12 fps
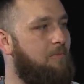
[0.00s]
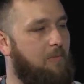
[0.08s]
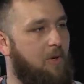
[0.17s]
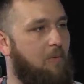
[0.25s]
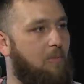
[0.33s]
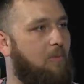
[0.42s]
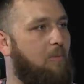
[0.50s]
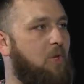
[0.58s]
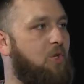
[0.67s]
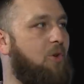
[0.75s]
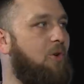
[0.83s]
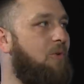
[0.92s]
you know,
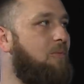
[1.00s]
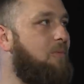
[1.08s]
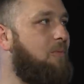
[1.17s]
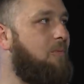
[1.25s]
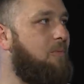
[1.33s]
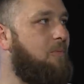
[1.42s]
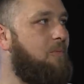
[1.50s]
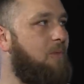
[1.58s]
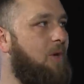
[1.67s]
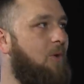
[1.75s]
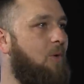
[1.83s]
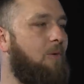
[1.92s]
mature
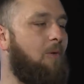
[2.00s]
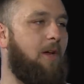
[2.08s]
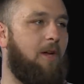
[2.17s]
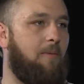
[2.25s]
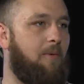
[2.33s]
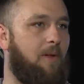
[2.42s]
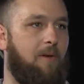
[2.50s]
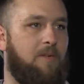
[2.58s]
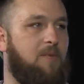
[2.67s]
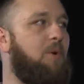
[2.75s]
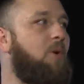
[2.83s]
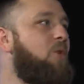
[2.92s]
or, like
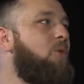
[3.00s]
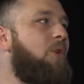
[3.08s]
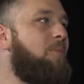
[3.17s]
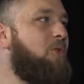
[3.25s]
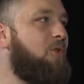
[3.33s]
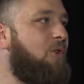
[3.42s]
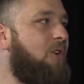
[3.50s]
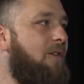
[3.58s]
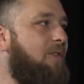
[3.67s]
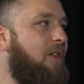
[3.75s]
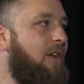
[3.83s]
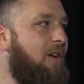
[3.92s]
spiritually mature
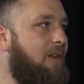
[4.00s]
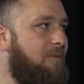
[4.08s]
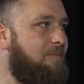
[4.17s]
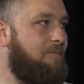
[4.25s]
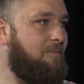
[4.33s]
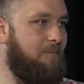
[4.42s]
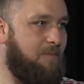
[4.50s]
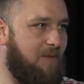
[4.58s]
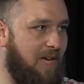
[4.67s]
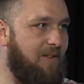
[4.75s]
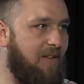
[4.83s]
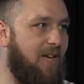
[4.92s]
enough to, like,
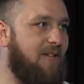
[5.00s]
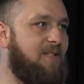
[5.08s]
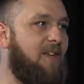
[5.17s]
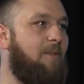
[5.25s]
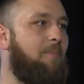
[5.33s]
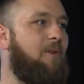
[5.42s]
take the next step.